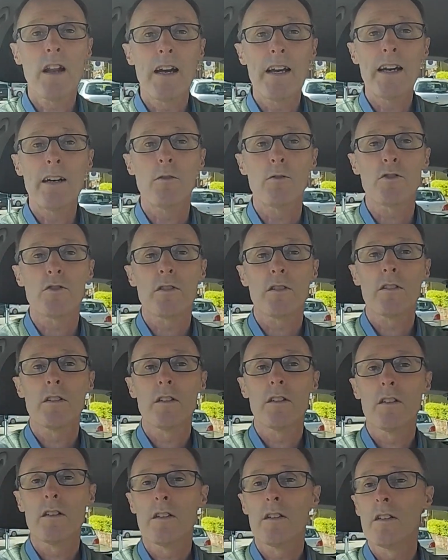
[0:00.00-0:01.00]
out,
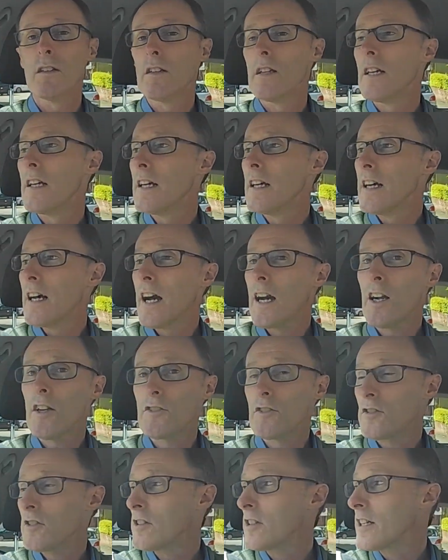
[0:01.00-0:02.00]
and because
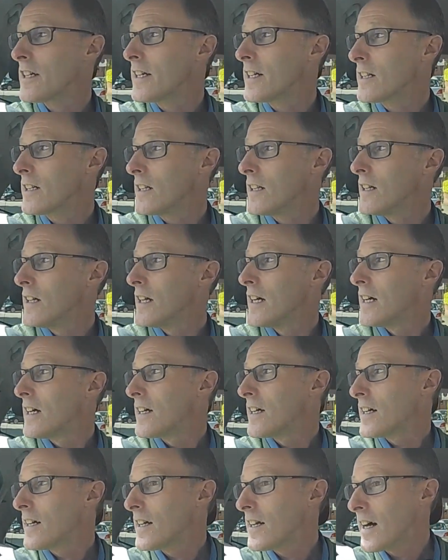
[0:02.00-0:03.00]
it's on a hill,
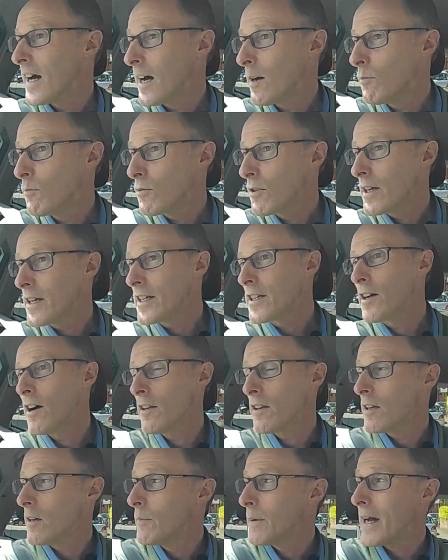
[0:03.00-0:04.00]
handbrake on
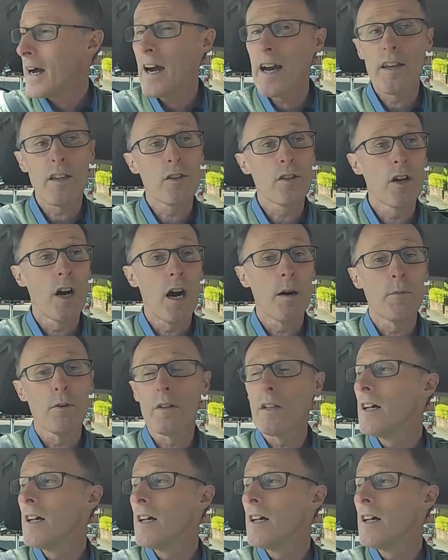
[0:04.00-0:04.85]
a bit higher than normal